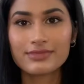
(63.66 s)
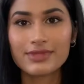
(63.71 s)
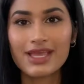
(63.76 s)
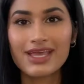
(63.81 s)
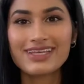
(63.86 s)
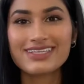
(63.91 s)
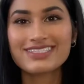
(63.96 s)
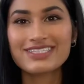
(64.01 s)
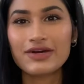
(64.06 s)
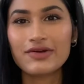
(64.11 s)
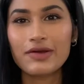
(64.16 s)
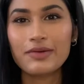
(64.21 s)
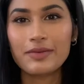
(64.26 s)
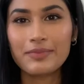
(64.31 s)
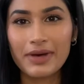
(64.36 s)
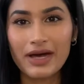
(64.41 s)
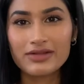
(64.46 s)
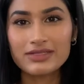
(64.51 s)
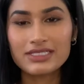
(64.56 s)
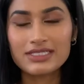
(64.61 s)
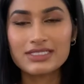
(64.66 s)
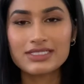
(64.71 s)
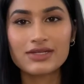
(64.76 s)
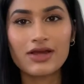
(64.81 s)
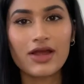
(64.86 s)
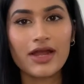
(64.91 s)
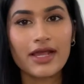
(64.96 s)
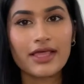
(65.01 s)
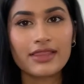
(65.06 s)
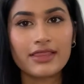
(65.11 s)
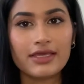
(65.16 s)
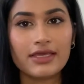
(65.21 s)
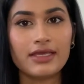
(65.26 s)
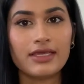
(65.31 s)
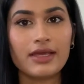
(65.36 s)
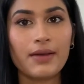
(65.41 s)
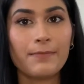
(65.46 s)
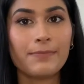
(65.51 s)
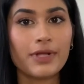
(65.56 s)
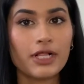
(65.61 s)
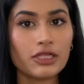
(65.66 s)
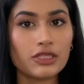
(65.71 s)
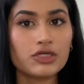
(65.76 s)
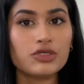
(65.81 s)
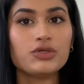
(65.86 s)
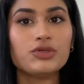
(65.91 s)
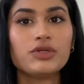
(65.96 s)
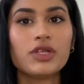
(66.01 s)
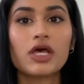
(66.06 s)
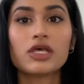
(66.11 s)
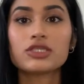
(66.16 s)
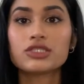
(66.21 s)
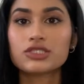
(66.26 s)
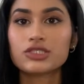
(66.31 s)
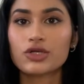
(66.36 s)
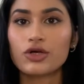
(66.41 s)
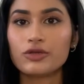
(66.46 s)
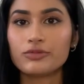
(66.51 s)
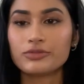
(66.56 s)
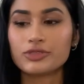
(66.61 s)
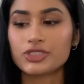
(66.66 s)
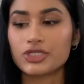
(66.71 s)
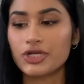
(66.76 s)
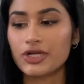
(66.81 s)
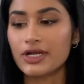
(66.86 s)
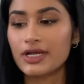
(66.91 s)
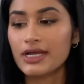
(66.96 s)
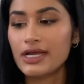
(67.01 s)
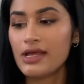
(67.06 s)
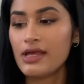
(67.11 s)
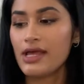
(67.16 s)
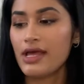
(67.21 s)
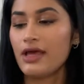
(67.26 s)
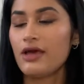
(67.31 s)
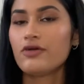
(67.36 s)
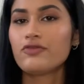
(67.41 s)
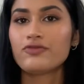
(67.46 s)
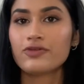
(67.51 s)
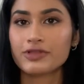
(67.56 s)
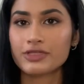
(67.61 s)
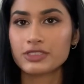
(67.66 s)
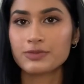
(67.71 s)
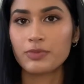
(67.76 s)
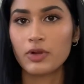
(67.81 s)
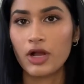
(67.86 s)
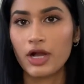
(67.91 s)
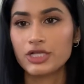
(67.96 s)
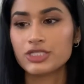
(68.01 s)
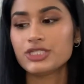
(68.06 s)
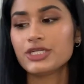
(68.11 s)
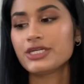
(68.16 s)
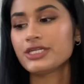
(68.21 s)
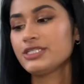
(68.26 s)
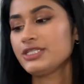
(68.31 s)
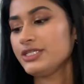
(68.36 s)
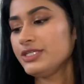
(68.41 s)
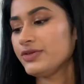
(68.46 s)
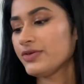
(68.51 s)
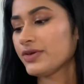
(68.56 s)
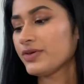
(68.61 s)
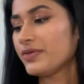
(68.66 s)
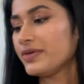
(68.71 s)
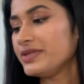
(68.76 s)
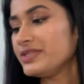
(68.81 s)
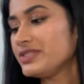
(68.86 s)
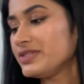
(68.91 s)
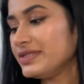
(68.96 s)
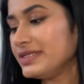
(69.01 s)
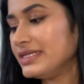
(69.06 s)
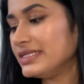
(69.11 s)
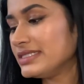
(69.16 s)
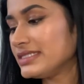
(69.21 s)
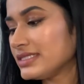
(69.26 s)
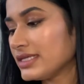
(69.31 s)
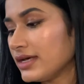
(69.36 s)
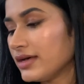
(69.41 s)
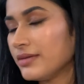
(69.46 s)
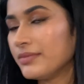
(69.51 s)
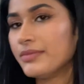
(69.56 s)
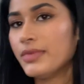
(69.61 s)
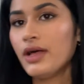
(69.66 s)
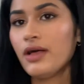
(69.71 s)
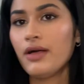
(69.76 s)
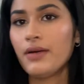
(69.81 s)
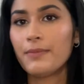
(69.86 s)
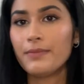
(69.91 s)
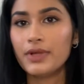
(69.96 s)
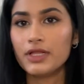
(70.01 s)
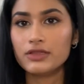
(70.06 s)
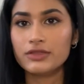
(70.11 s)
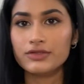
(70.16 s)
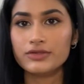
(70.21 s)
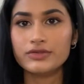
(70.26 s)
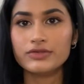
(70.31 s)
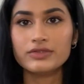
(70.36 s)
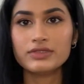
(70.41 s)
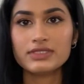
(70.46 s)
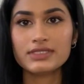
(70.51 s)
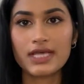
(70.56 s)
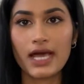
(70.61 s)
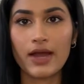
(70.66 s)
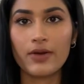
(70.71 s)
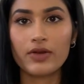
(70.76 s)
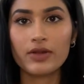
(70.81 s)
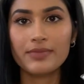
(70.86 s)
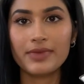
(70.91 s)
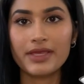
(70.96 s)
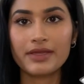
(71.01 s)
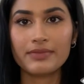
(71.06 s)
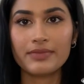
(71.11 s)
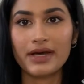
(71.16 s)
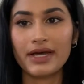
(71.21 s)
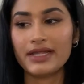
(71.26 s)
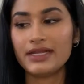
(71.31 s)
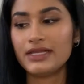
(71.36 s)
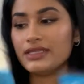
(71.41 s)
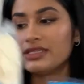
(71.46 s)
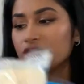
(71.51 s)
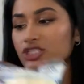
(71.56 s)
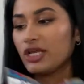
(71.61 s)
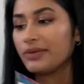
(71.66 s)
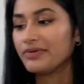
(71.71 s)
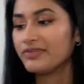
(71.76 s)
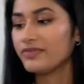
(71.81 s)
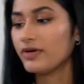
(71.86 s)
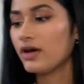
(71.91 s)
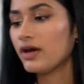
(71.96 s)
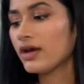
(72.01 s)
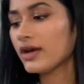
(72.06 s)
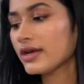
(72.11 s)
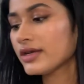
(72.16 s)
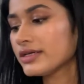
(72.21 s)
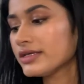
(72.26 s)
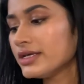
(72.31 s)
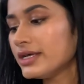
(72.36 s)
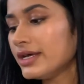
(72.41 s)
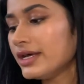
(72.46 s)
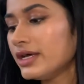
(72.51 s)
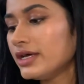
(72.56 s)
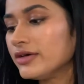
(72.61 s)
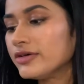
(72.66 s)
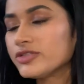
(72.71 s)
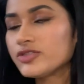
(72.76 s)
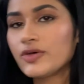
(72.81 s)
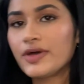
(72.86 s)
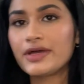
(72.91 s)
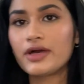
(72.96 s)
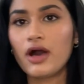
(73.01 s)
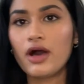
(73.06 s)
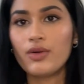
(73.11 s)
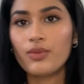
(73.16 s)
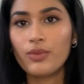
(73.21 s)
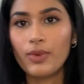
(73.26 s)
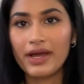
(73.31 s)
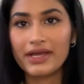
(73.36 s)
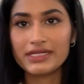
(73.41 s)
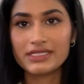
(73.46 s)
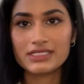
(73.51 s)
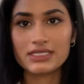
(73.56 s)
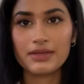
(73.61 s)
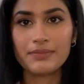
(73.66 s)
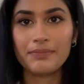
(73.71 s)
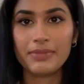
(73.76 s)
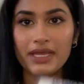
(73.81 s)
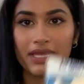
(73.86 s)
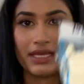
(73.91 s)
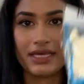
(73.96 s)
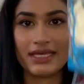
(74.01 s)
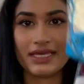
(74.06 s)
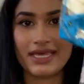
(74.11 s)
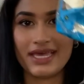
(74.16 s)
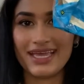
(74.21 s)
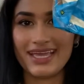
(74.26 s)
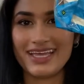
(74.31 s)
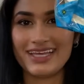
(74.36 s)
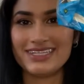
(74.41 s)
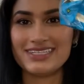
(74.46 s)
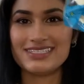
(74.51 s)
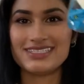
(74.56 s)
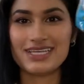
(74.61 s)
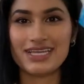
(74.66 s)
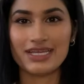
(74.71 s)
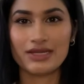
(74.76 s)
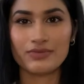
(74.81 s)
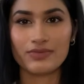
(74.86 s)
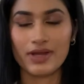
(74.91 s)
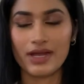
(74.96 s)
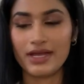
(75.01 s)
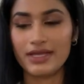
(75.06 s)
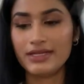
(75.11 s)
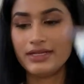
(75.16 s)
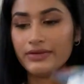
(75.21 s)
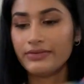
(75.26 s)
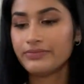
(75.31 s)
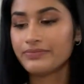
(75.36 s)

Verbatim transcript: So I'm about to start the balloon sculpture. For this project, you're going to need some balloons. I want to make mine in the shape of a heart, so I got white, pink, and red.